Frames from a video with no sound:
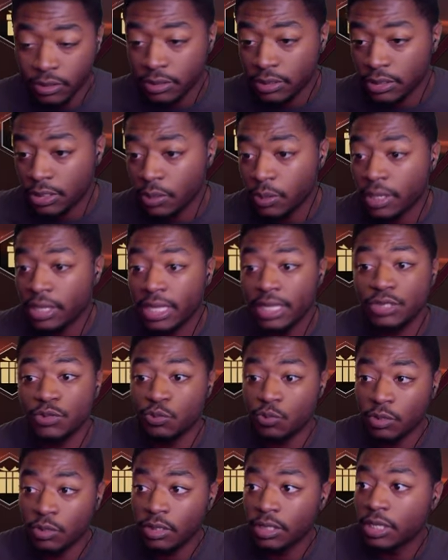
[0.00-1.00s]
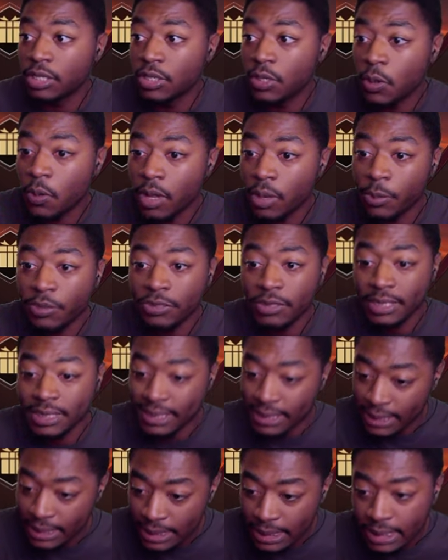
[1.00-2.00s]
So it gets really annoying with the
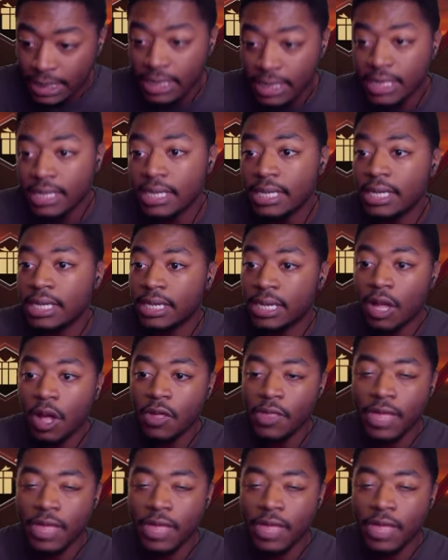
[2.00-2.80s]
C C and all